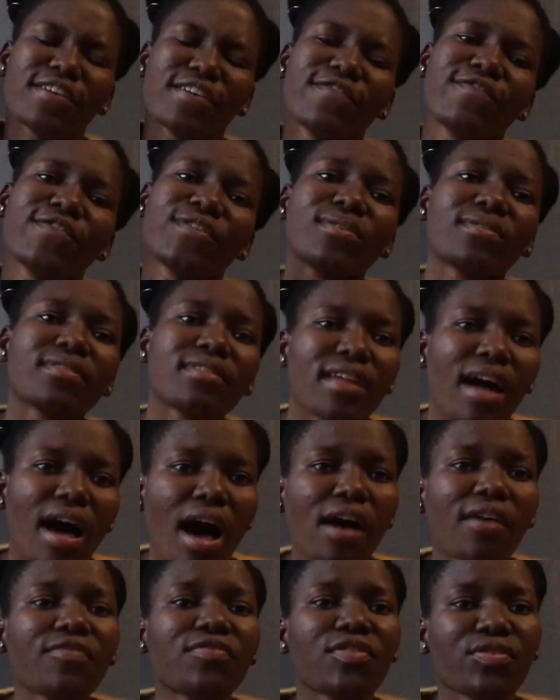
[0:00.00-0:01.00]
If you
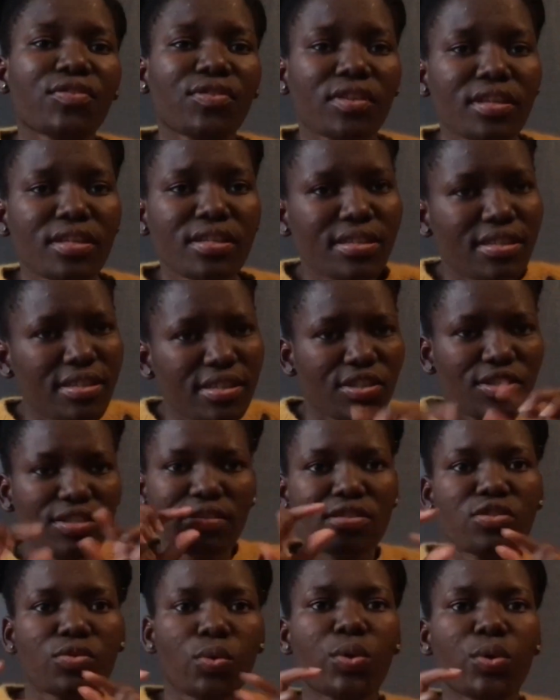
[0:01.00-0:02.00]
loved
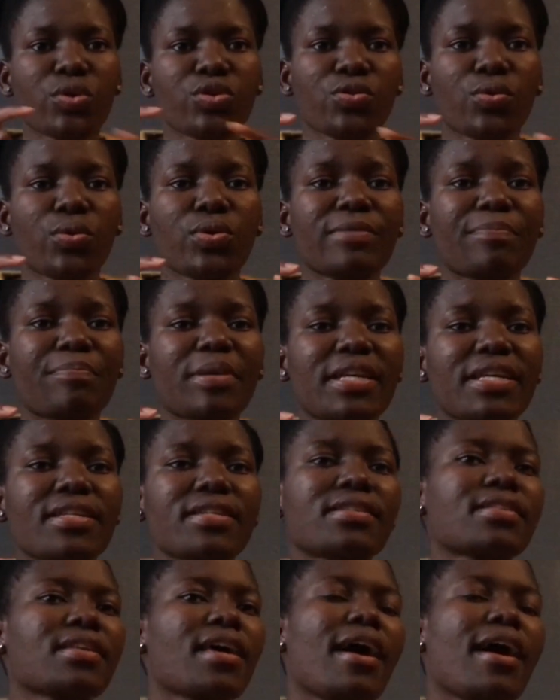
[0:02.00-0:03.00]
this short
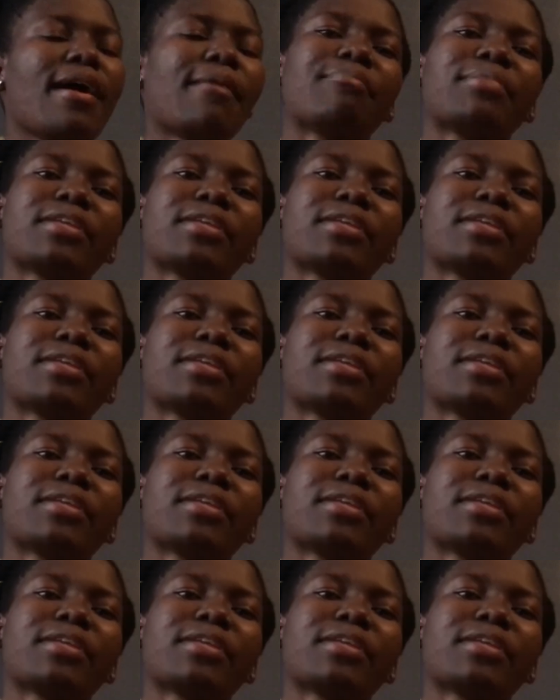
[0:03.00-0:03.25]
piece,